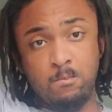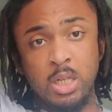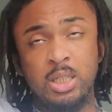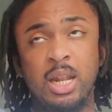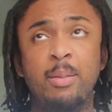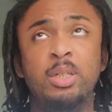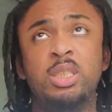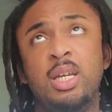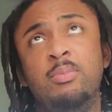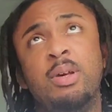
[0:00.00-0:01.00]
It's the lap
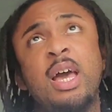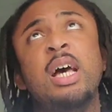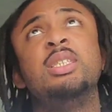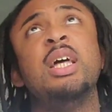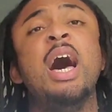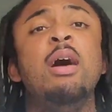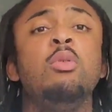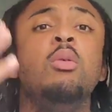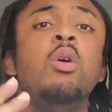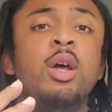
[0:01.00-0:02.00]
machine, but it has the high
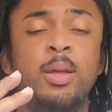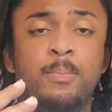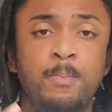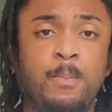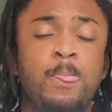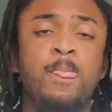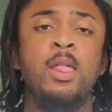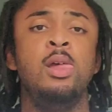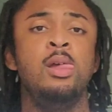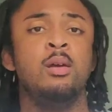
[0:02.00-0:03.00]
row on it,
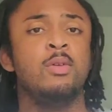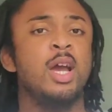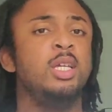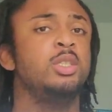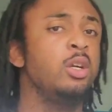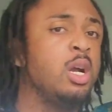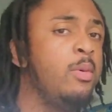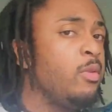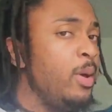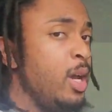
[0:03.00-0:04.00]
right? So you're
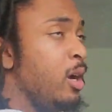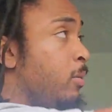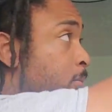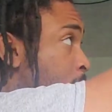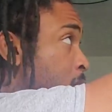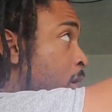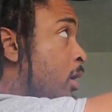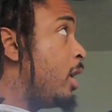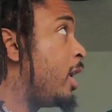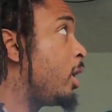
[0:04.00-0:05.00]
coming from here
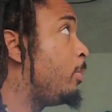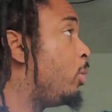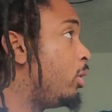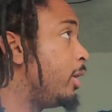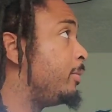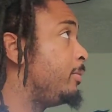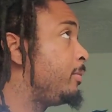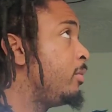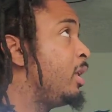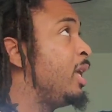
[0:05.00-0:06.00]
and you're pulling.
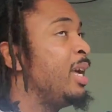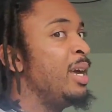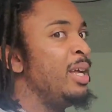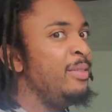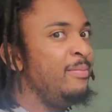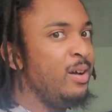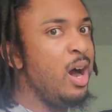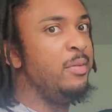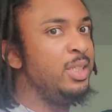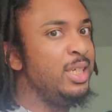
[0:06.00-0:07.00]

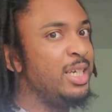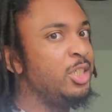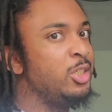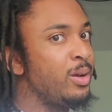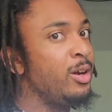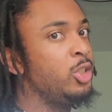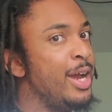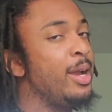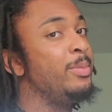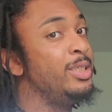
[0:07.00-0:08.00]
Obviously, that's a Star
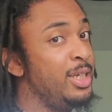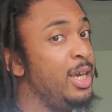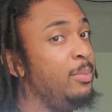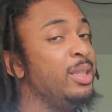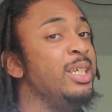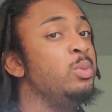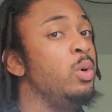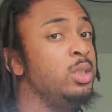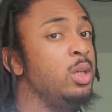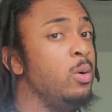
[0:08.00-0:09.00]
Trek machine, but this
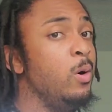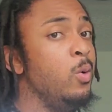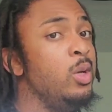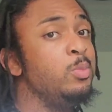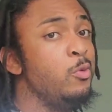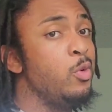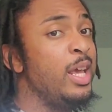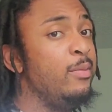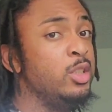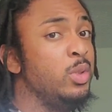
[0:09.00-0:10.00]
one's so old. It's before they
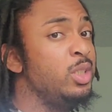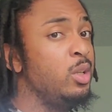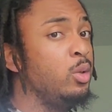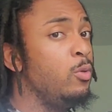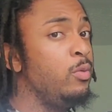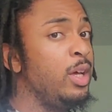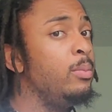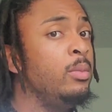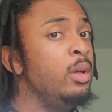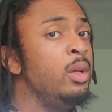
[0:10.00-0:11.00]
even switched to the little
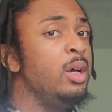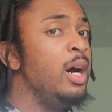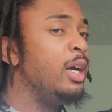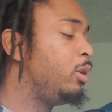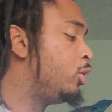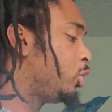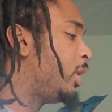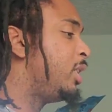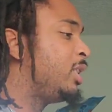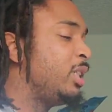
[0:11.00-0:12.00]
flip, the little
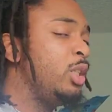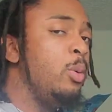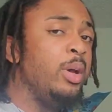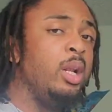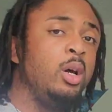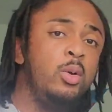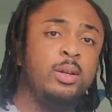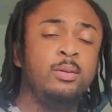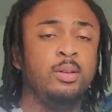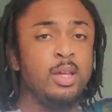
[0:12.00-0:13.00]
switches. It's still pin
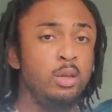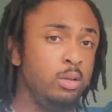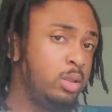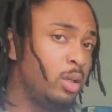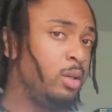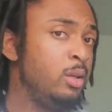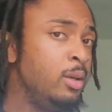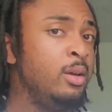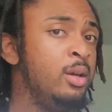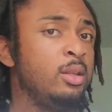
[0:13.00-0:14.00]
loaded. Like you use the
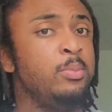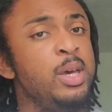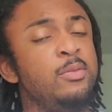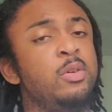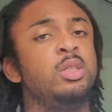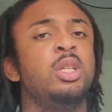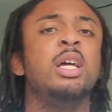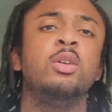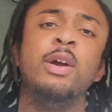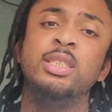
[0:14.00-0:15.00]
pin for the
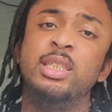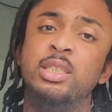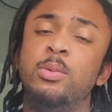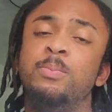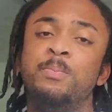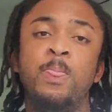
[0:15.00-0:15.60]
selectorized system.